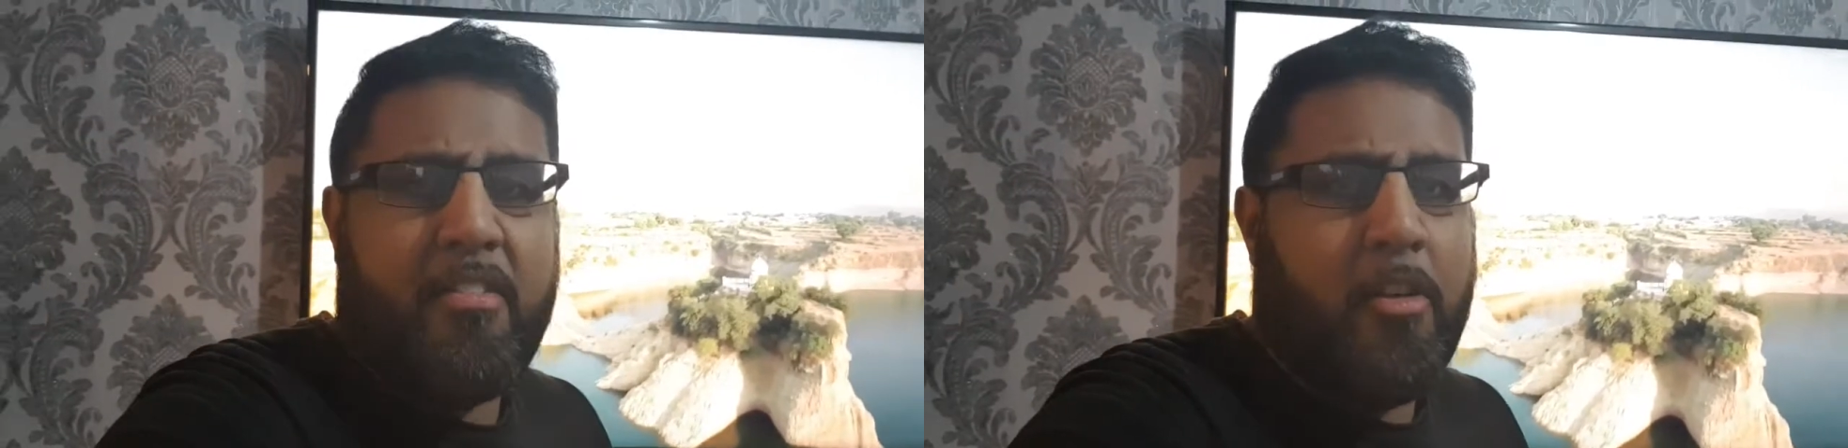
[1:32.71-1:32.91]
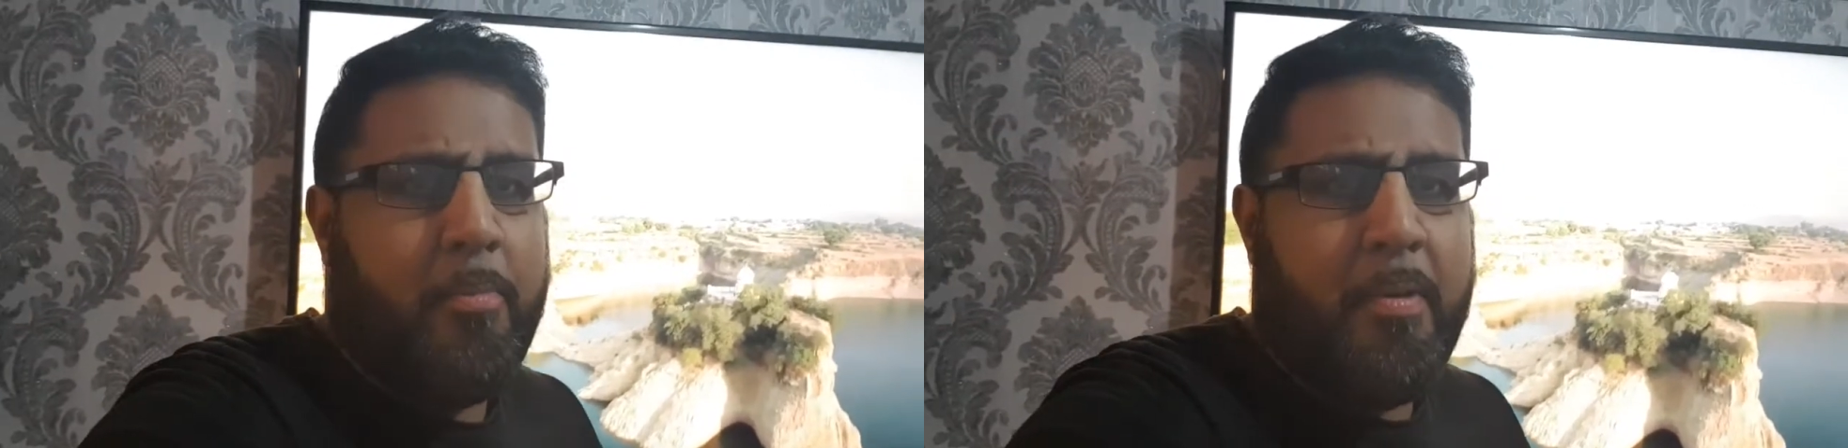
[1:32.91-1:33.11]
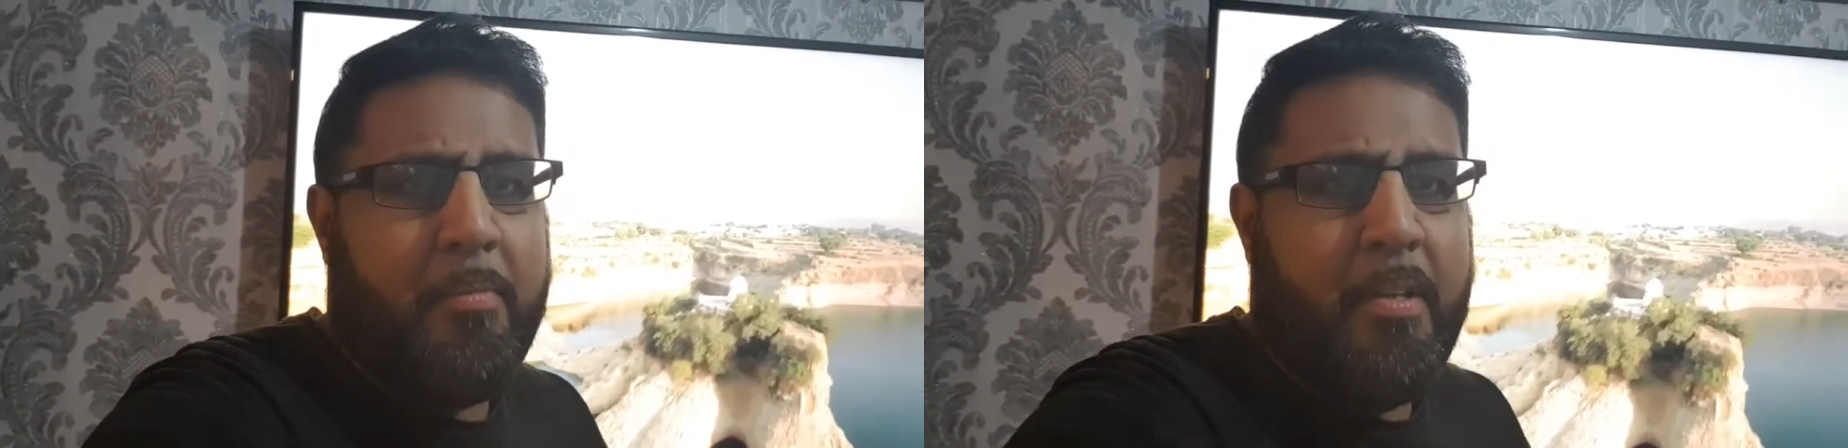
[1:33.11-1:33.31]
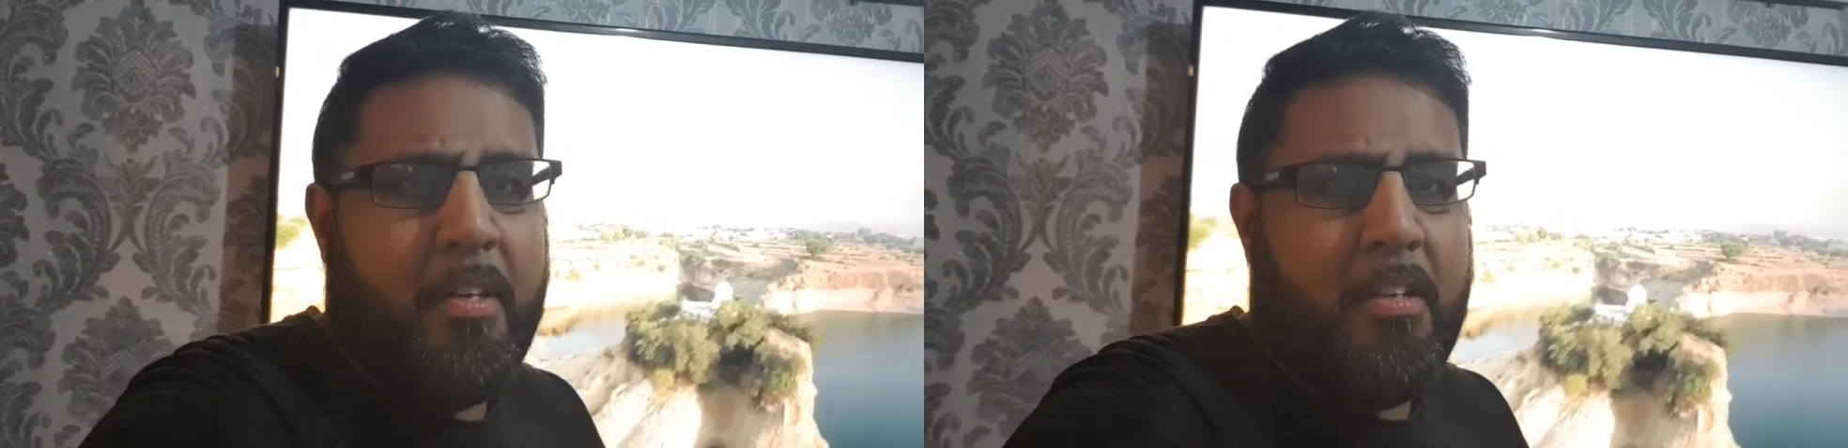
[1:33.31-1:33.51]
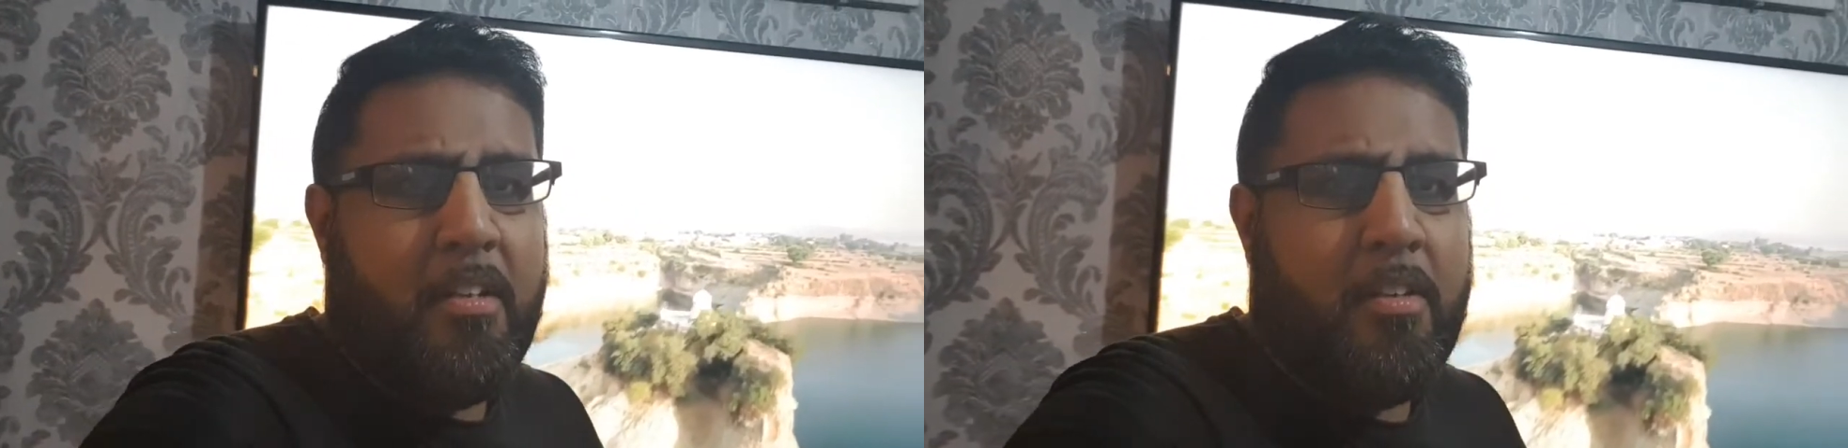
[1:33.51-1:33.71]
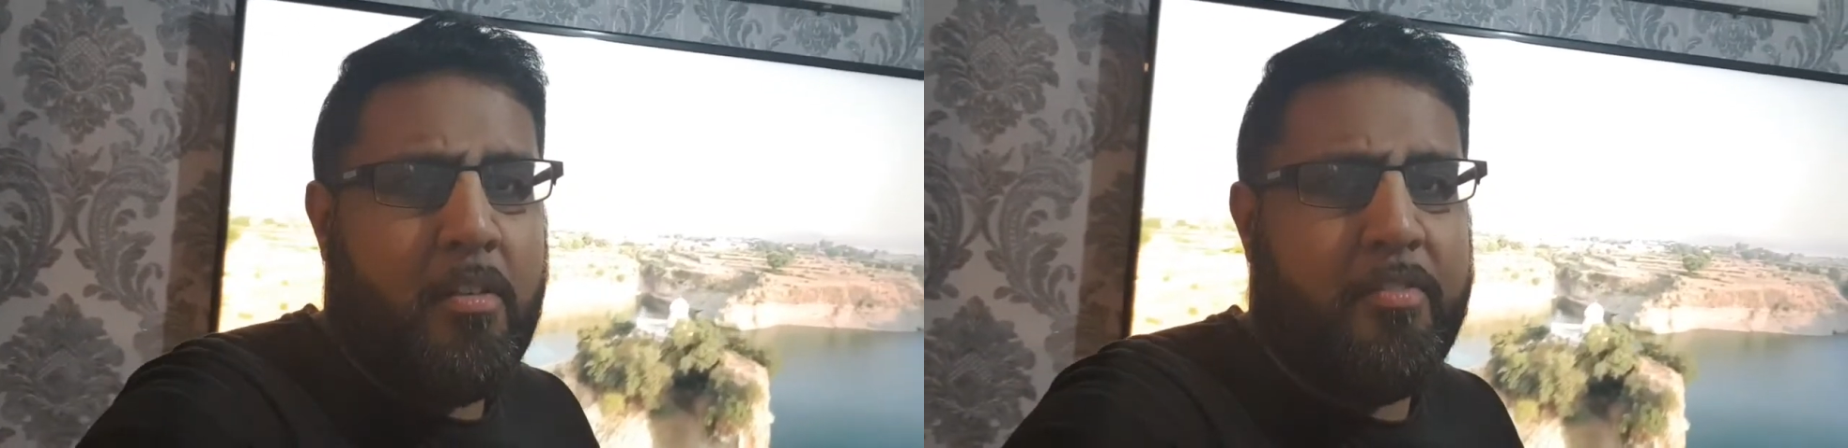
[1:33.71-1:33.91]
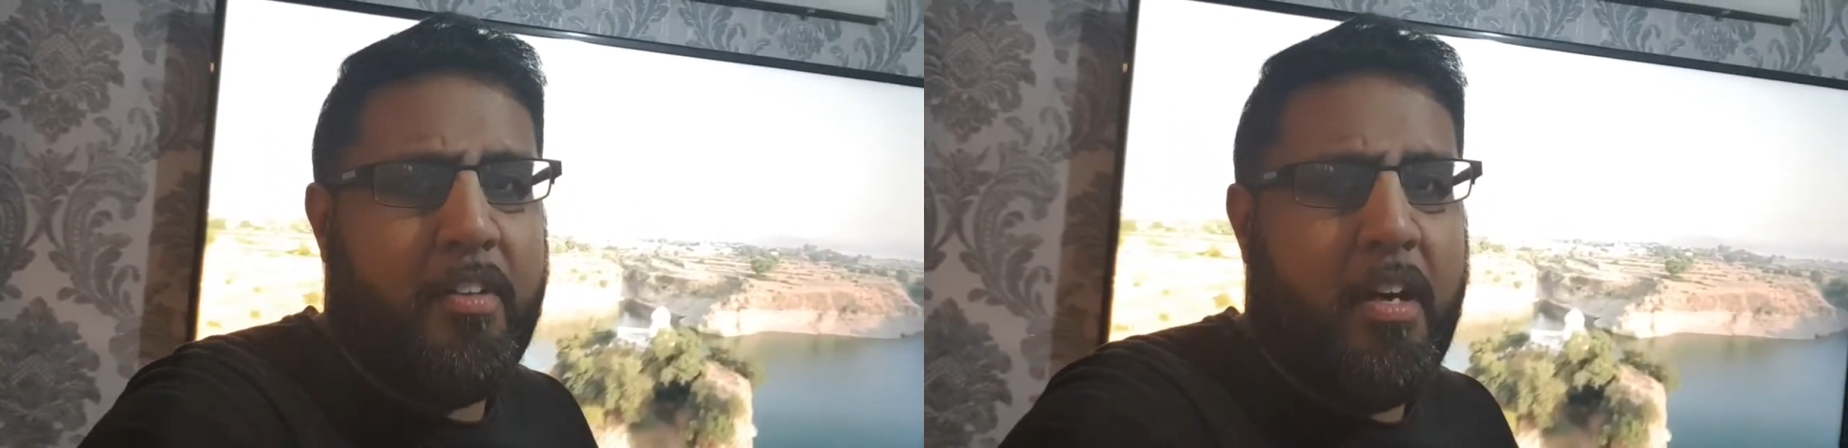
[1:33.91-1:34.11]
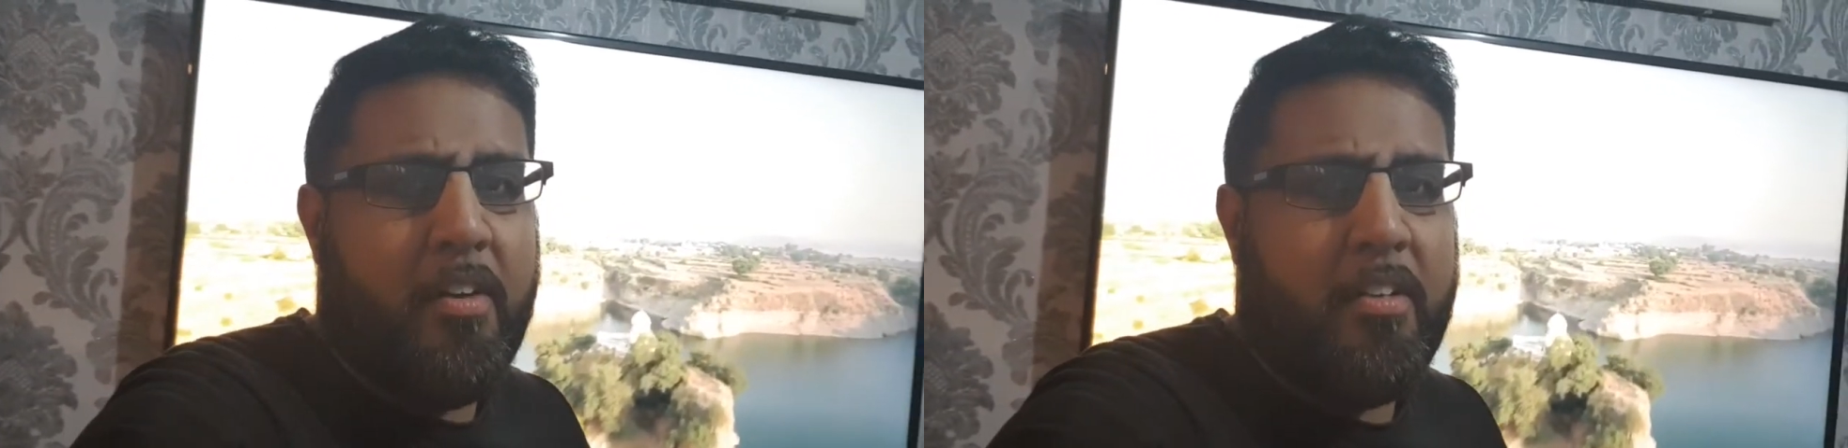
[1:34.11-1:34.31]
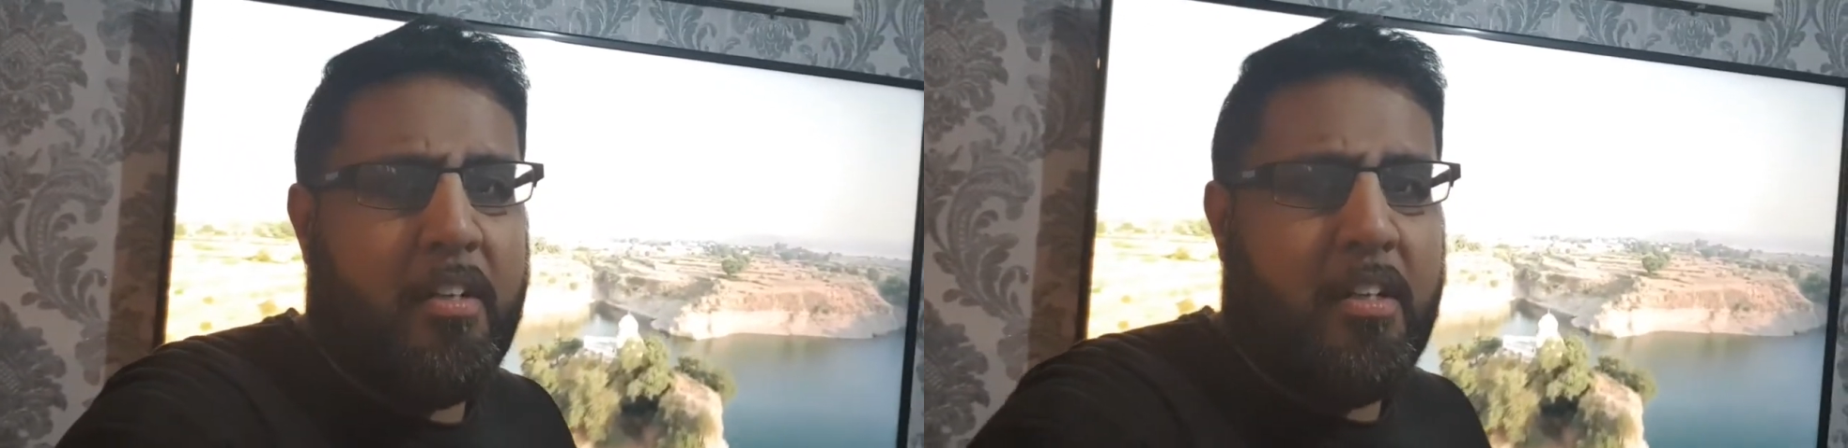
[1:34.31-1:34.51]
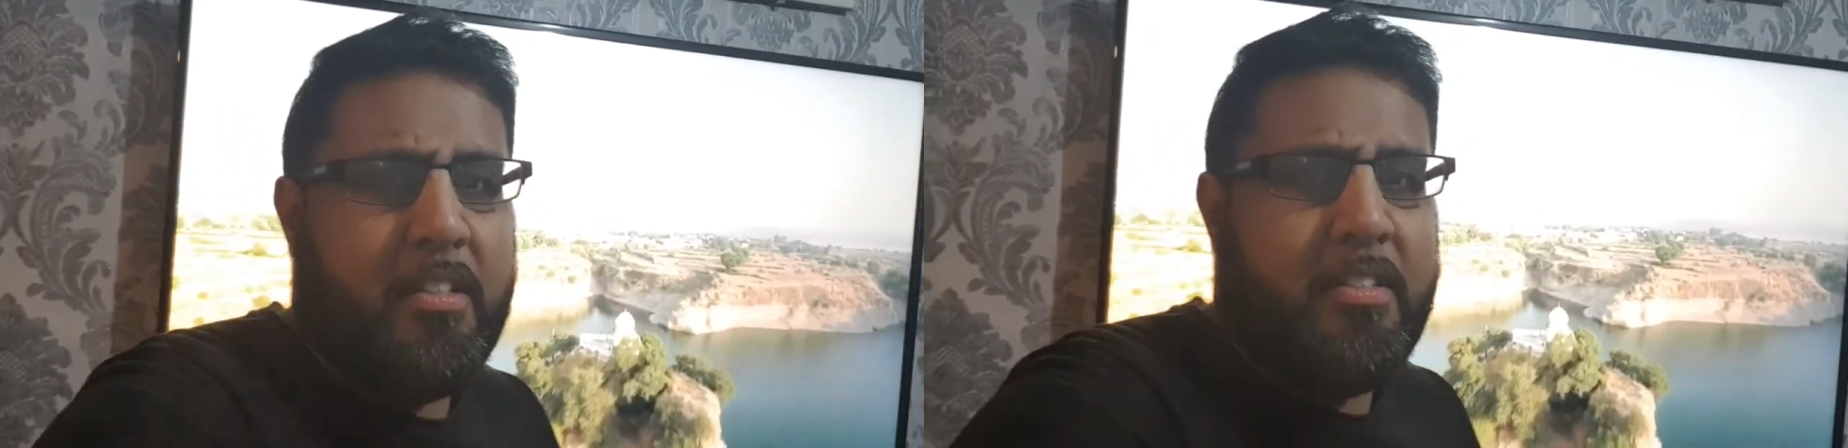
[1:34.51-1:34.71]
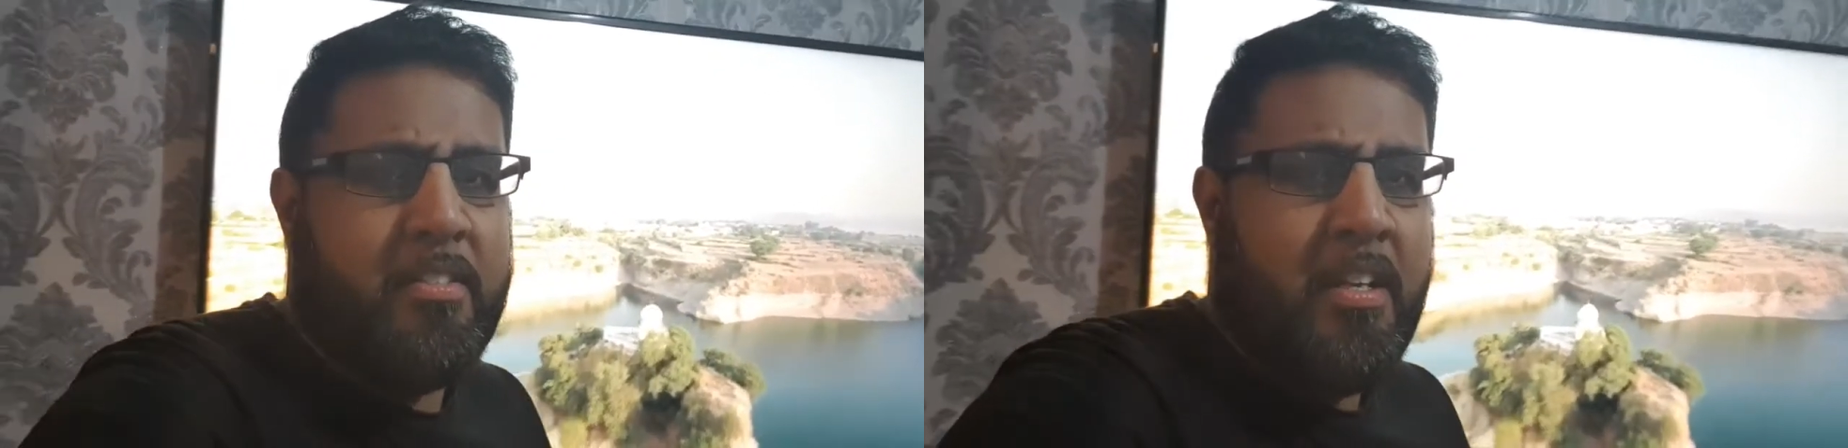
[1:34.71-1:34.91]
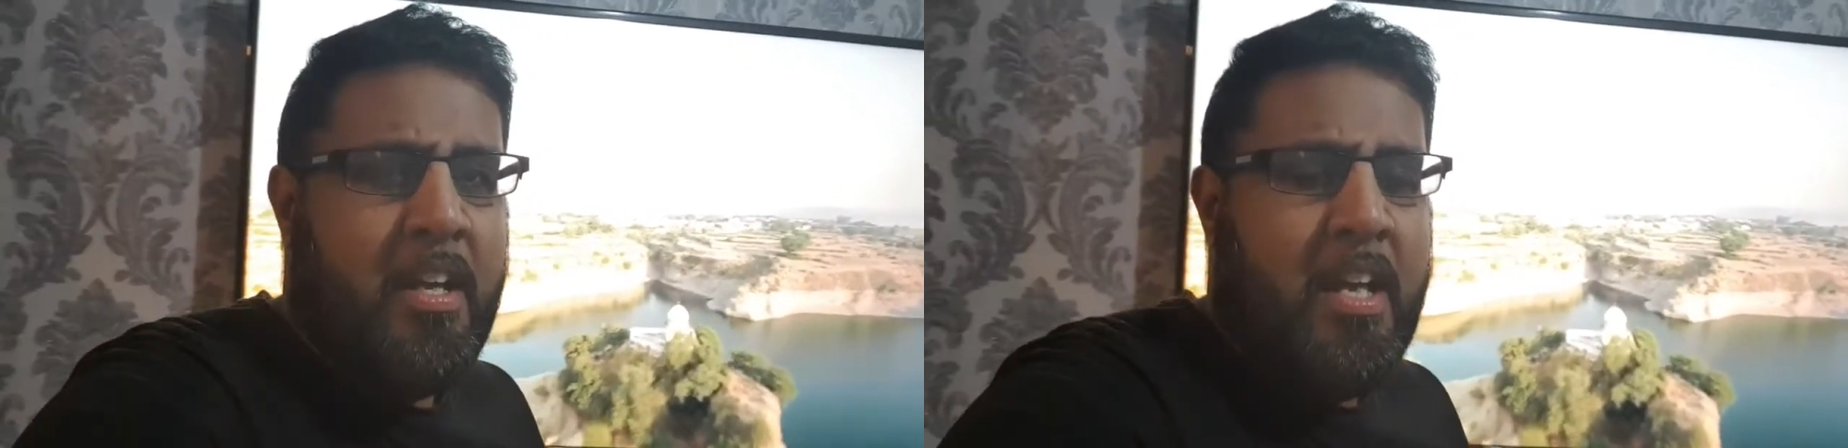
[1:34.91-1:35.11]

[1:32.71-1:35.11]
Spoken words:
copy many of our Naats